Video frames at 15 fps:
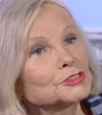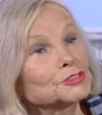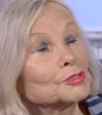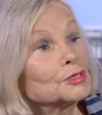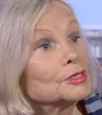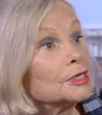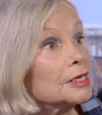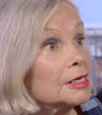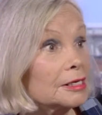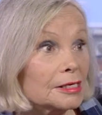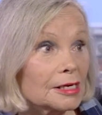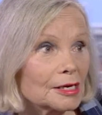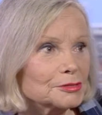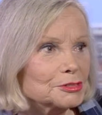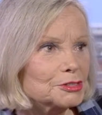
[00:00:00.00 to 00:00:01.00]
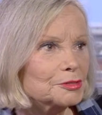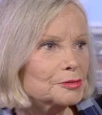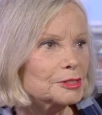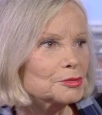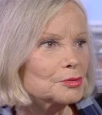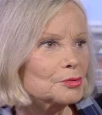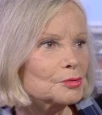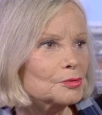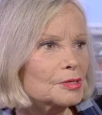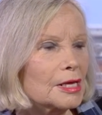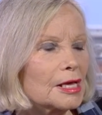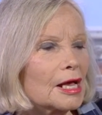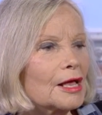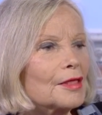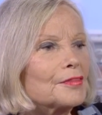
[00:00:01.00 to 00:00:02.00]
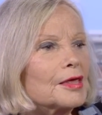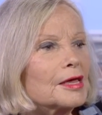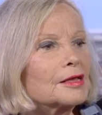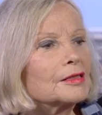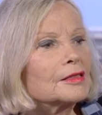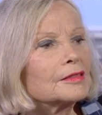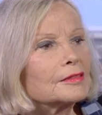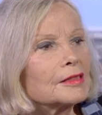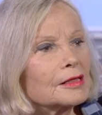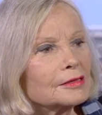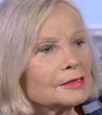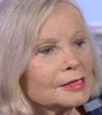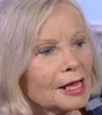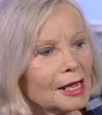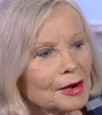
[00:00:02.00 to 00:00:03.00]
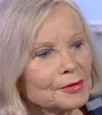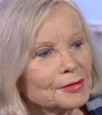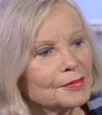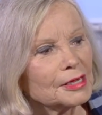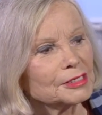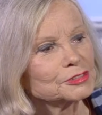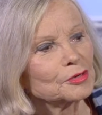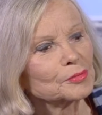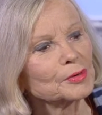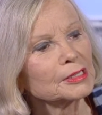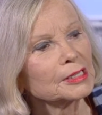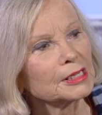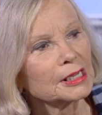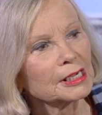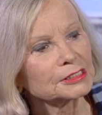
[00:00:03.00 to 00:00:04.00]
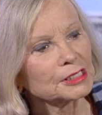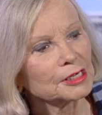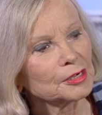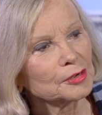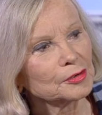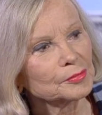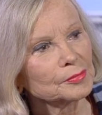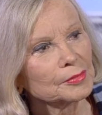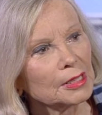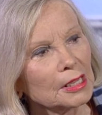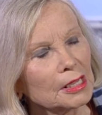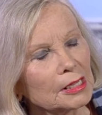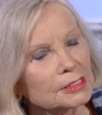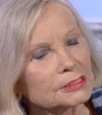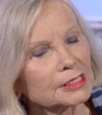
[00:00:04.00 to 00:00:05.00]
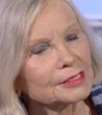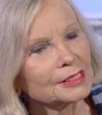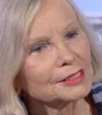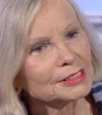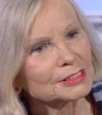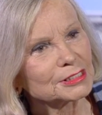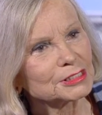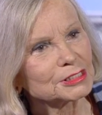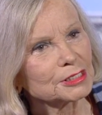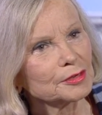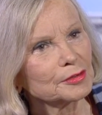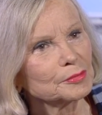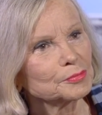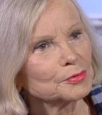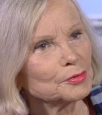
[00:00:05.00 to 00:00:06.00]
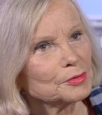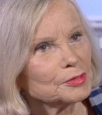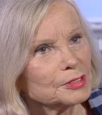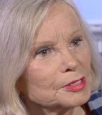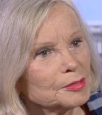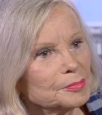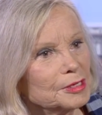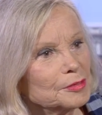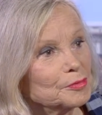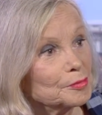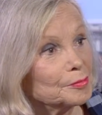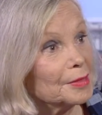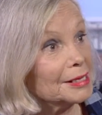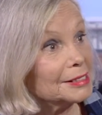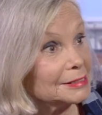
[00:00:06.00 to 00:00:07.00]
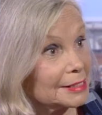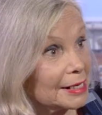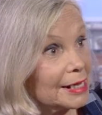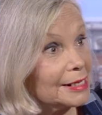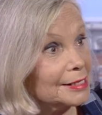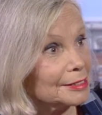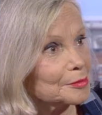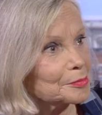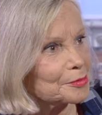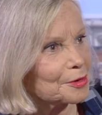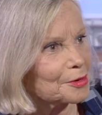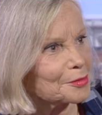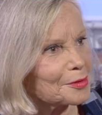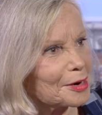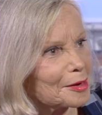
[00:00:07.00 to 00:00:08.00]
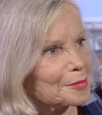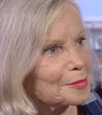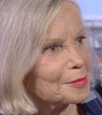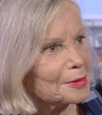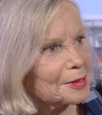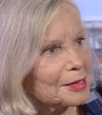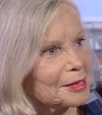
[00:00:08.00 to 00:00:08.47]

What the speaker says: to learn how to do it all, and then they'll carry that on when they get home. Because I think this is so important that people maintain the program.